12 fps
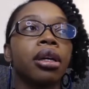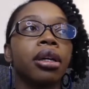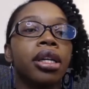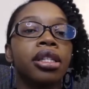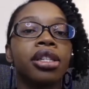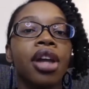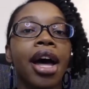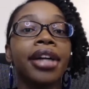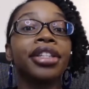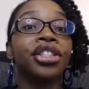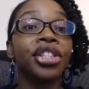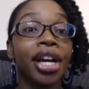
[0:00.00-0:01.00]
is
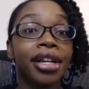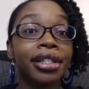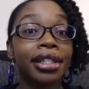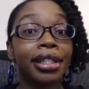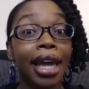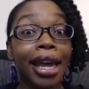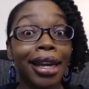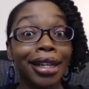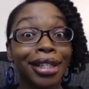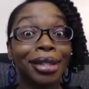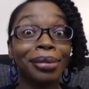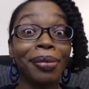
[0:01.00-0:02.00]
not just like
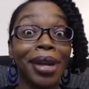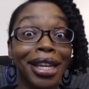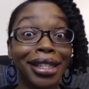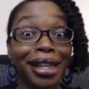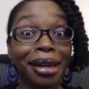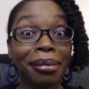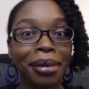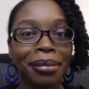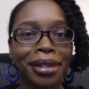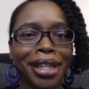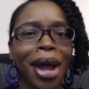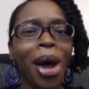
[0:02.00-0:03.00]
sweets. Like
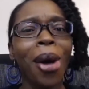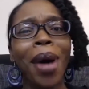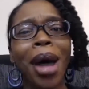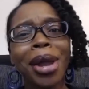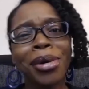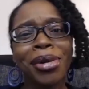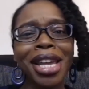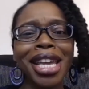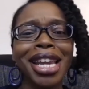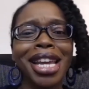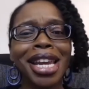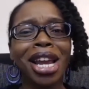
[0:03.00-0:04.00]
people say, oh, I don't
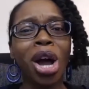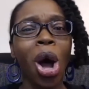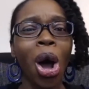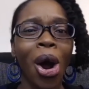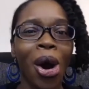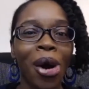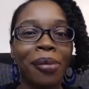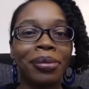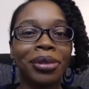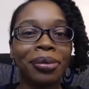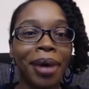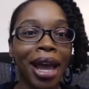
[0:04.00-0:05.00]
eat any
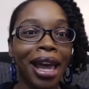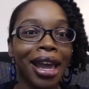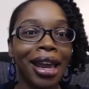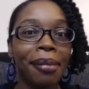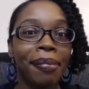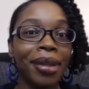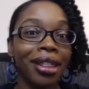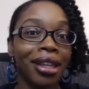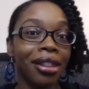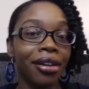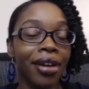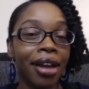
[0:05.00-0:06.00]
carbs, right? But then
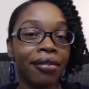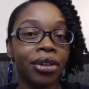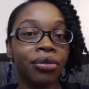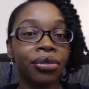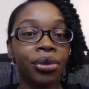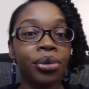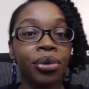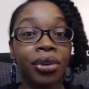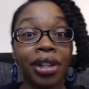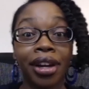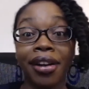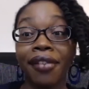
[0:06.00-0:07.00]
they're having fruit or
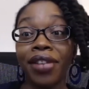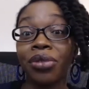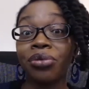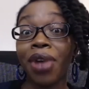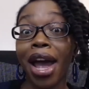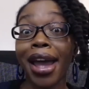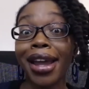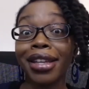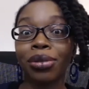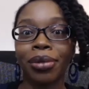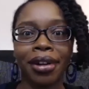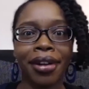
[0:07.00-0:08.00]
they're having rice
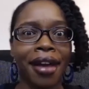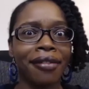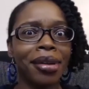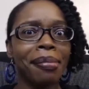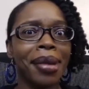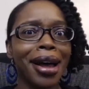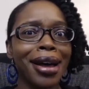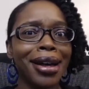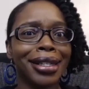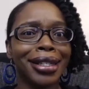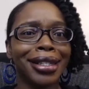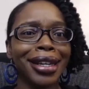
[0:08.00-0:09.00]
or they're having
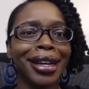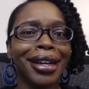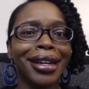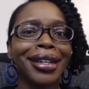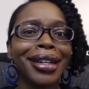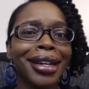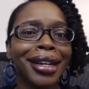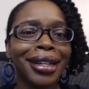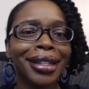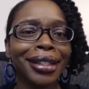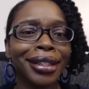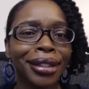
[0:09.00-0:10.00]
pasta.
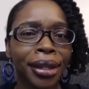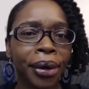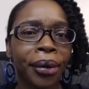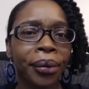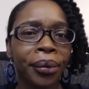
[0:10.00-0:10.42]
So,